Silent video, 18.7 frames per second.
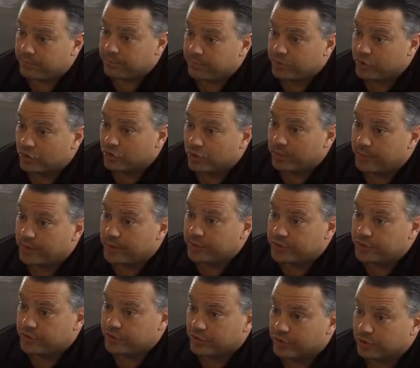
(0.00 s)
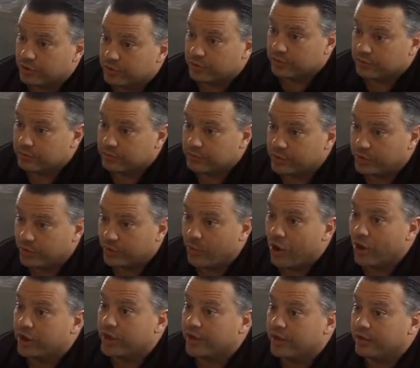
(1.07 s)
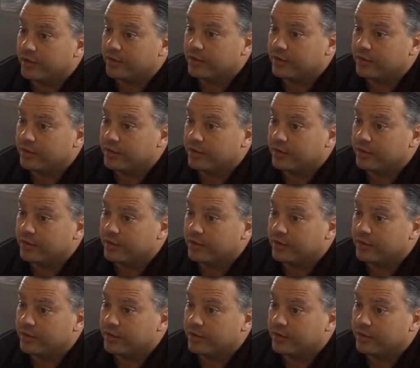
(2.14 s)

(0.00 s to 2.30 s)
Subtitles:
you're limited to your market.